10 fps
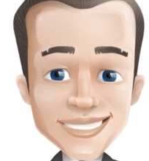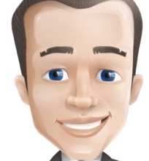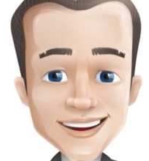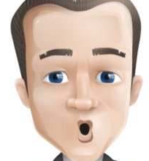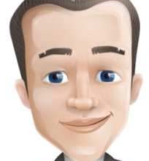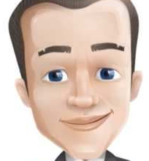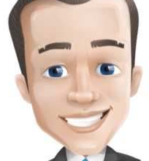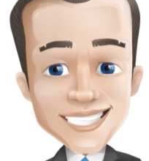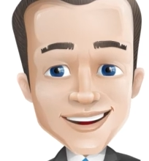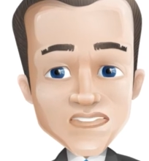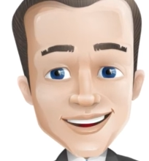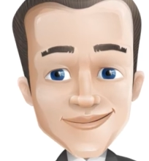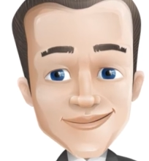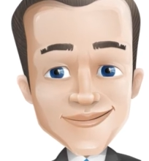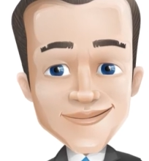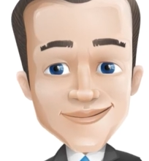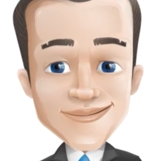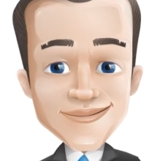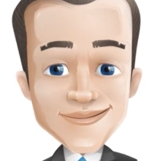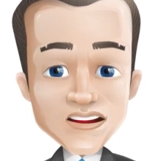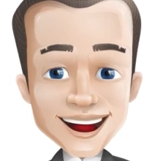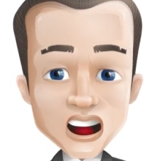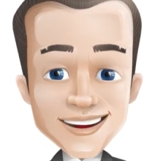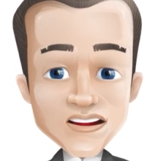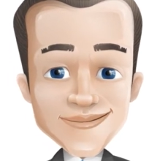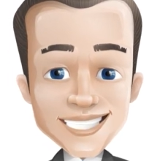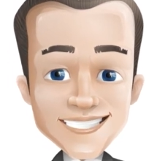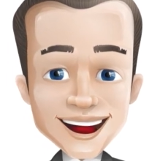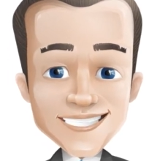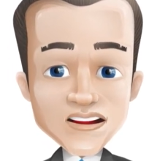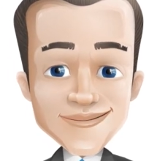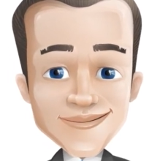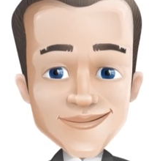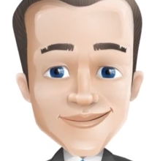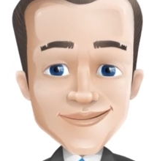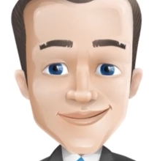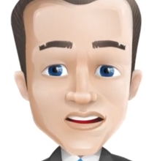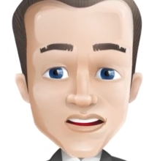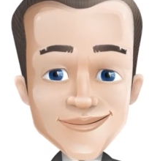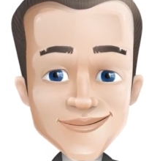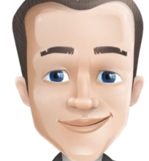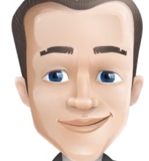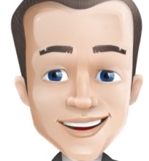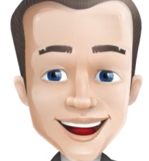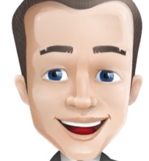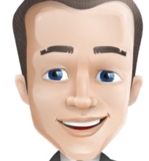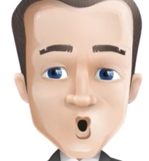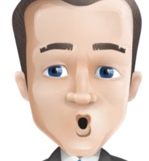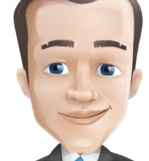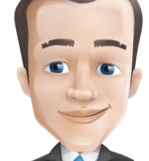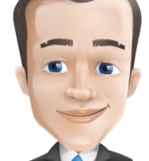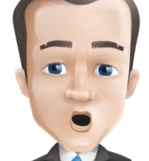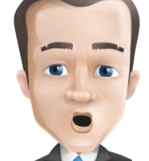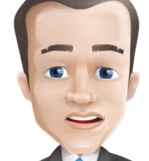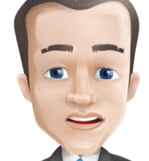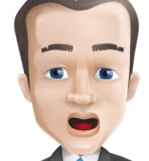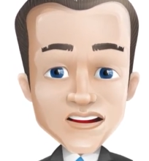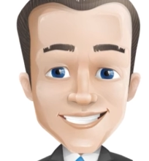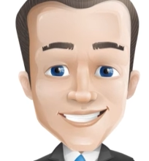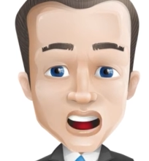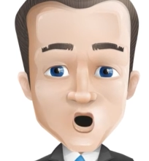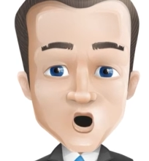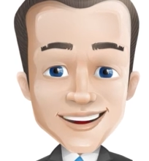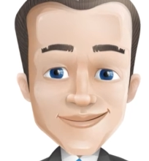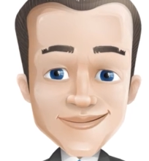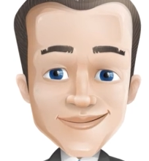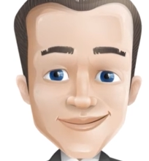it will give you a very indication on when new bull markets are starting